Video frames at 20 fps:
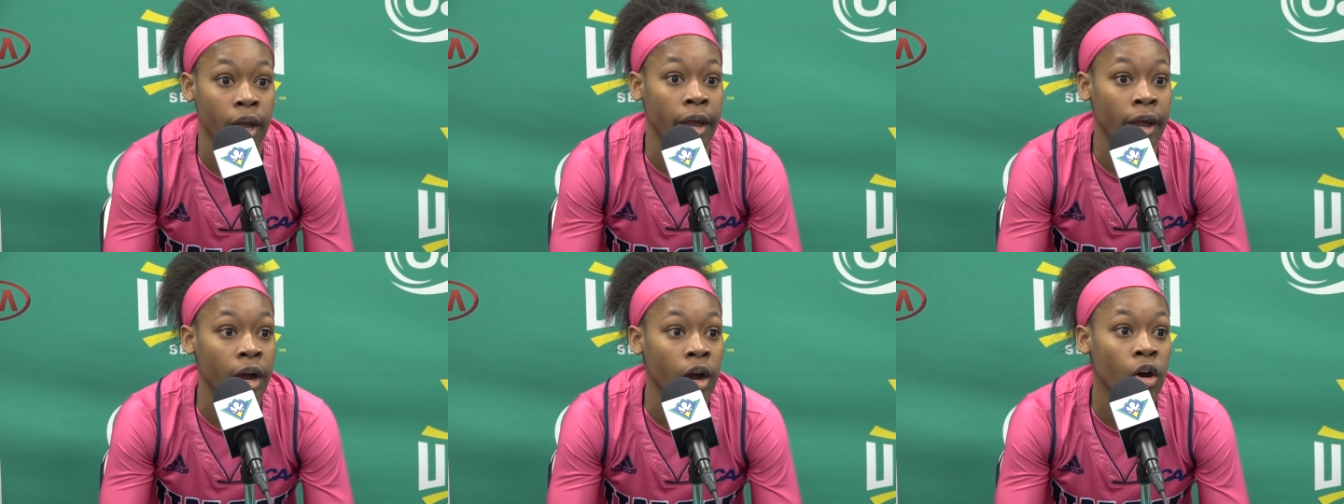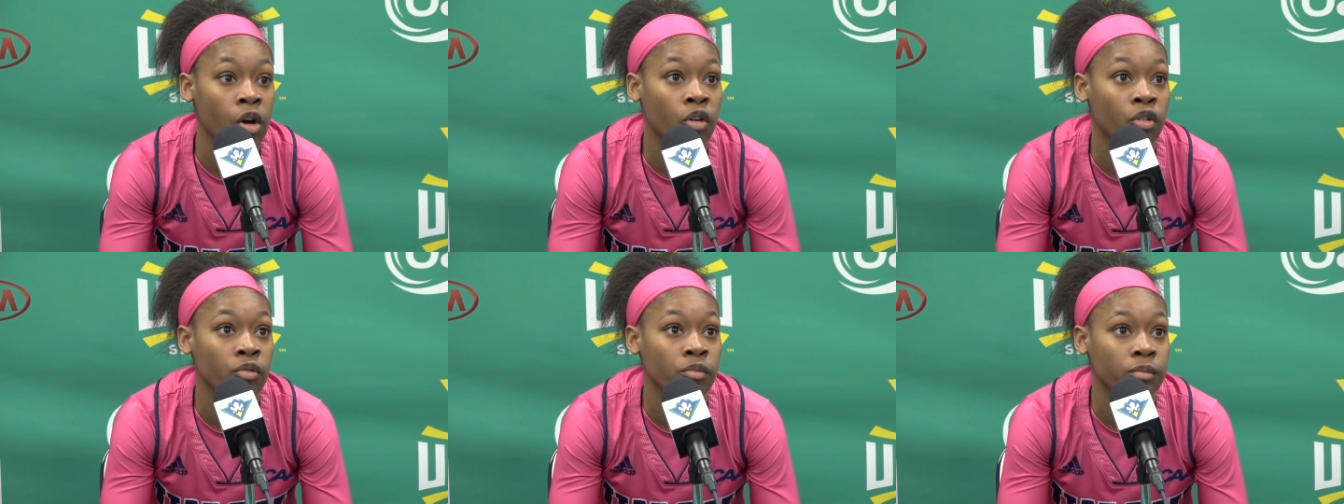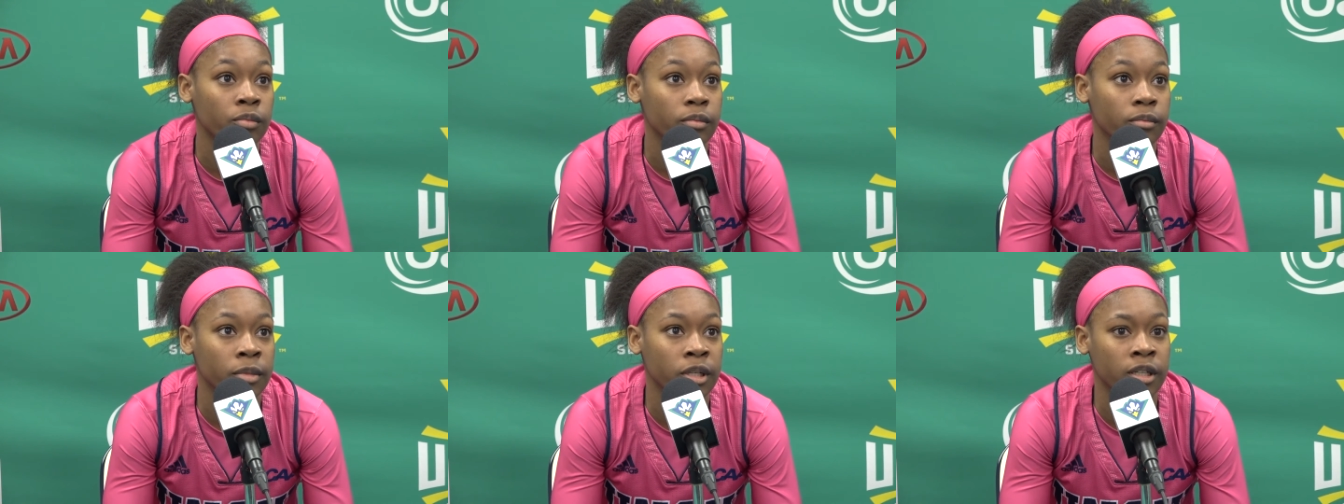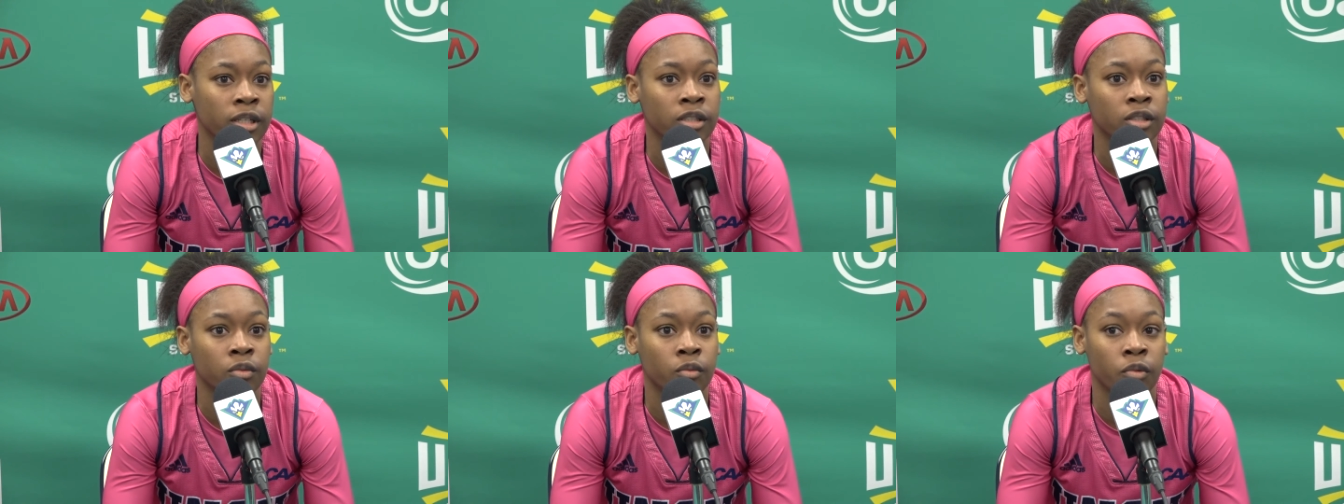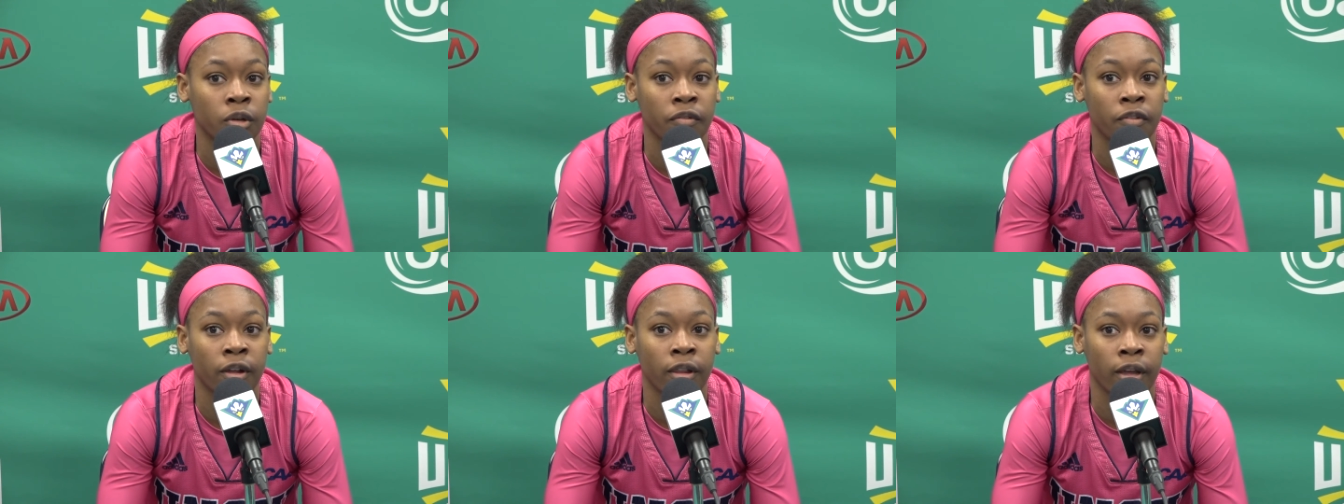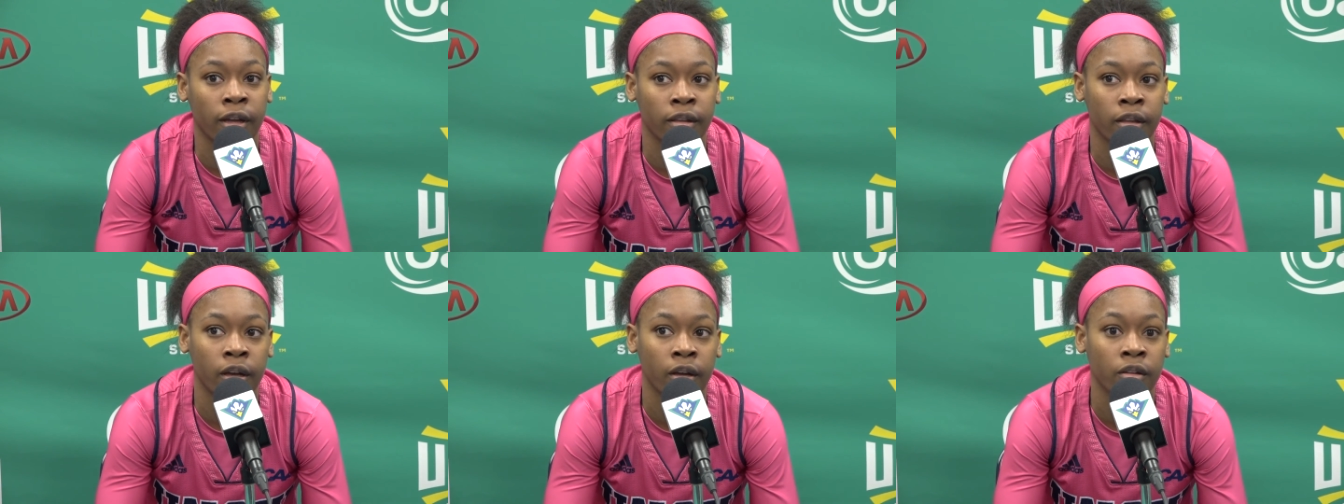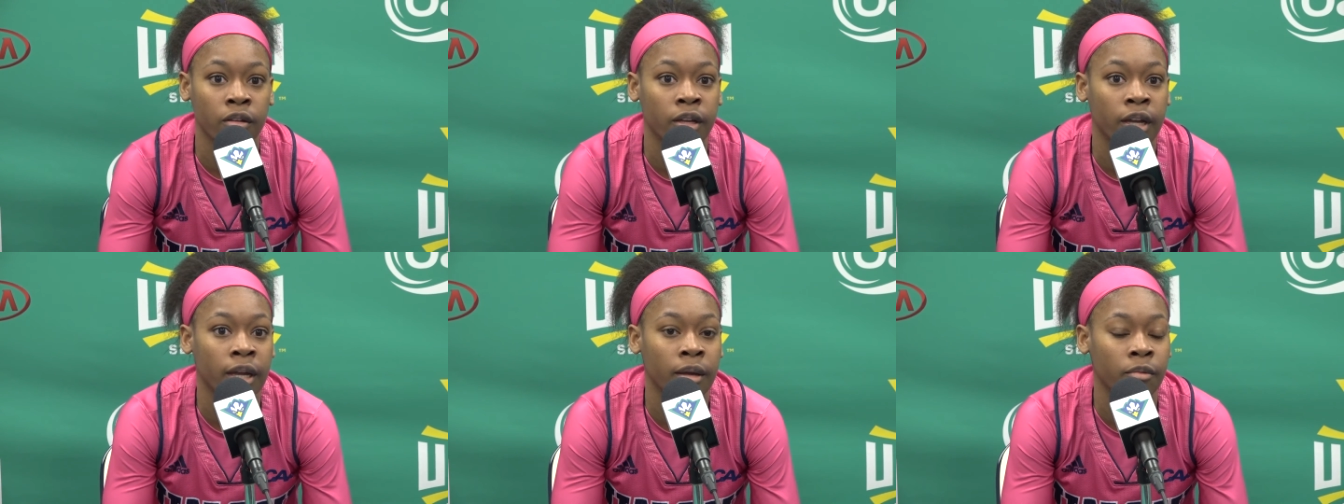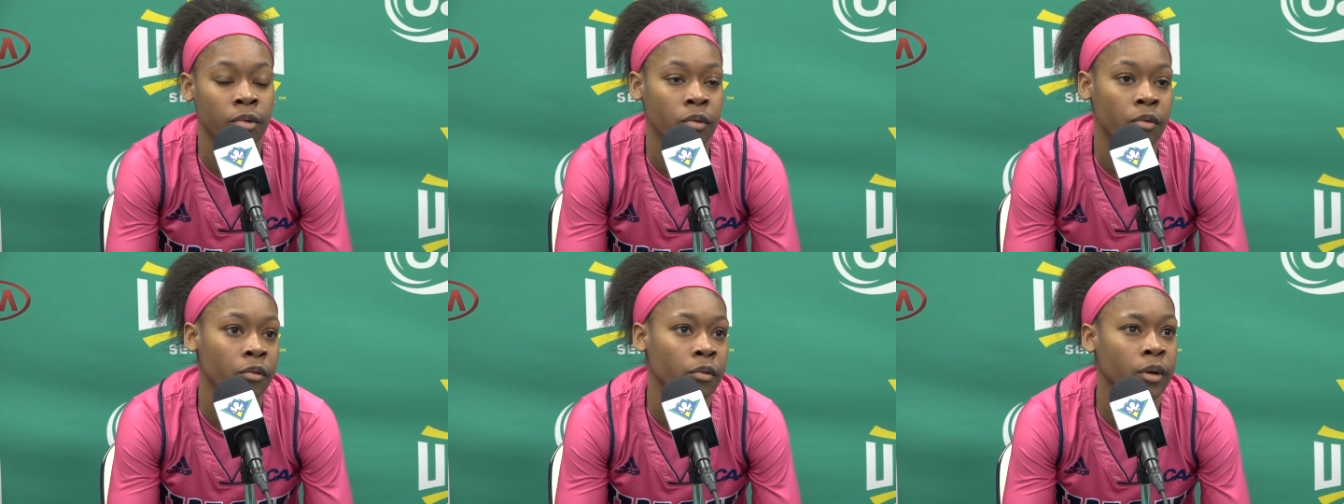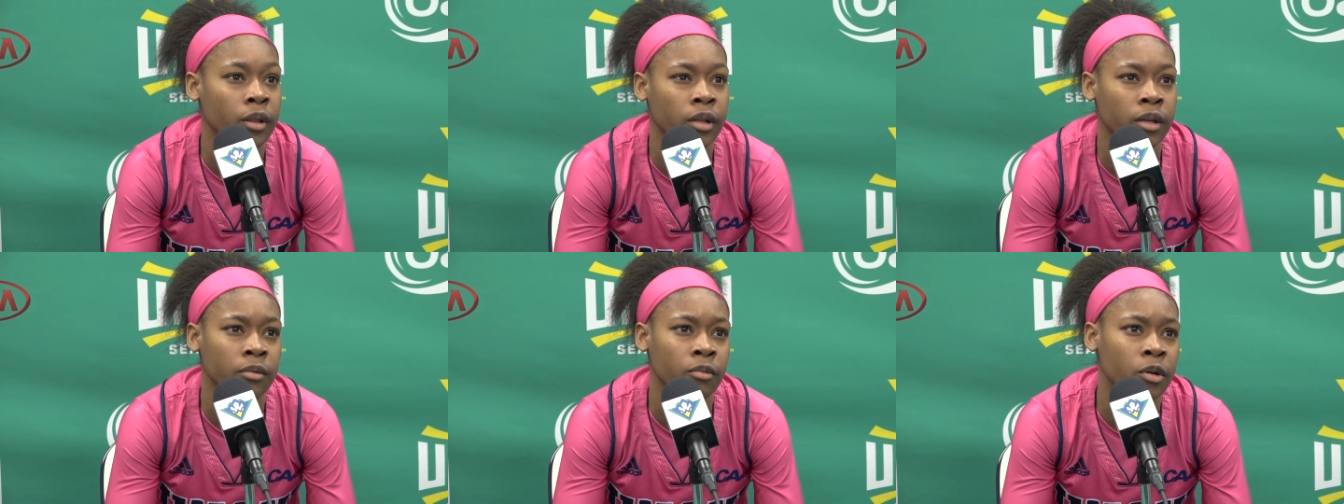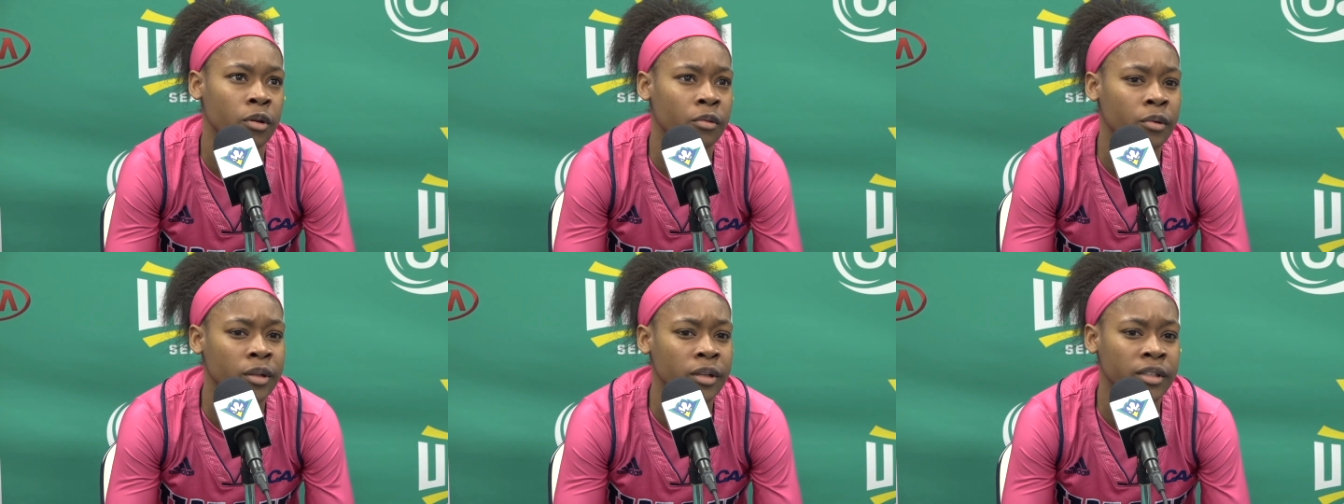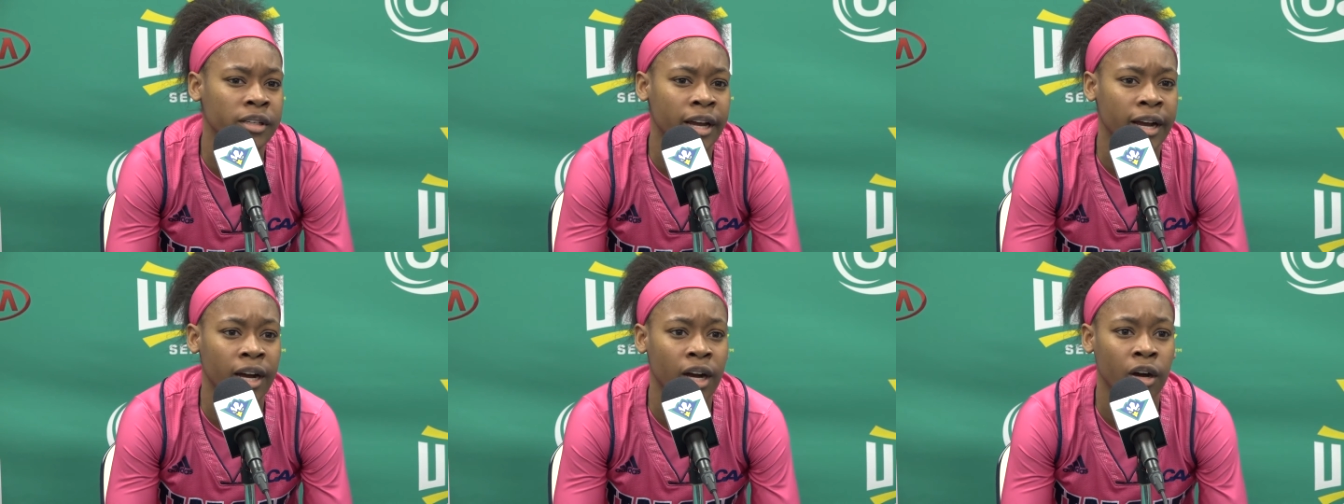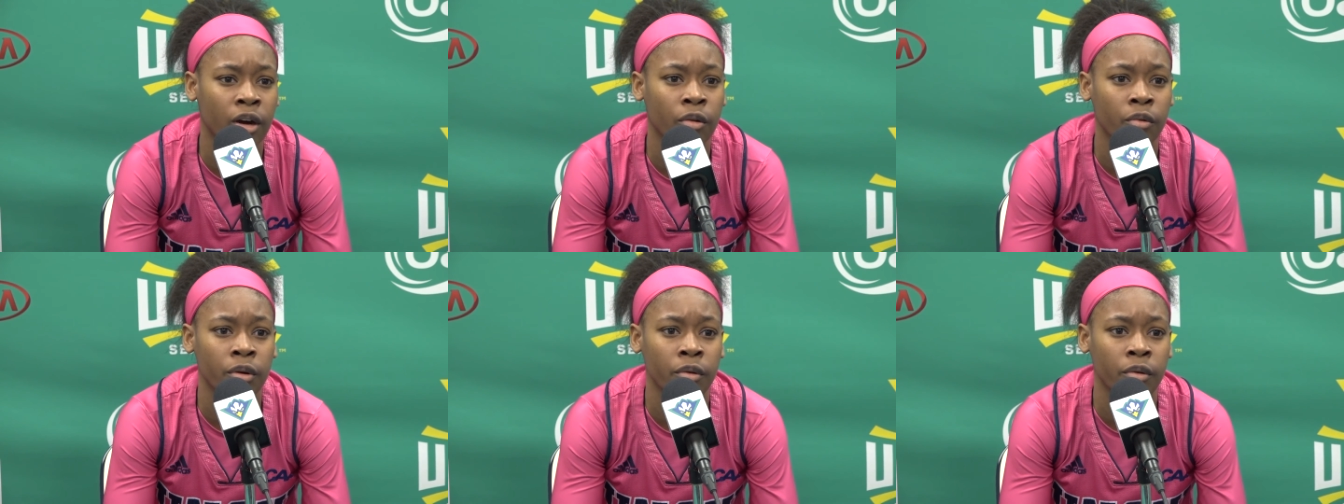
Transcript: at home because we felt like the other game we were really we were really down.